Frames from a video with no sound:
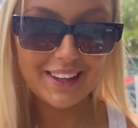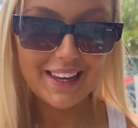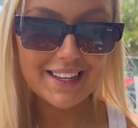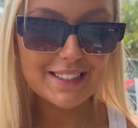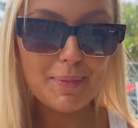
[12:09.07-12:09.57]

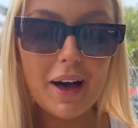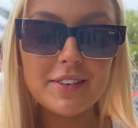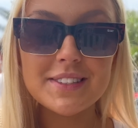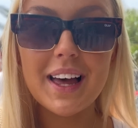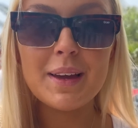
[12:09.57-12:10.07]
It
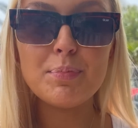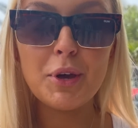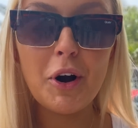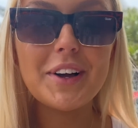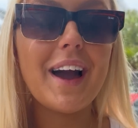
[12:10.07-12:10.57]
smells like
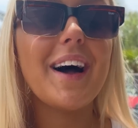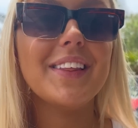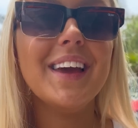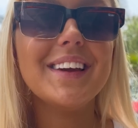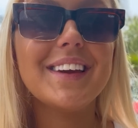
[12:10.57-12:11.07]
pure
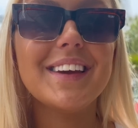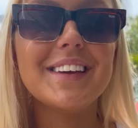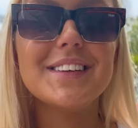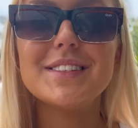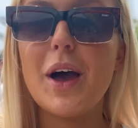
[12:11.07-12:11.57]
garlic,
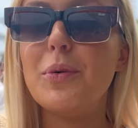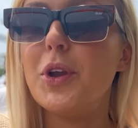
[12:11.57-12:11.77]
so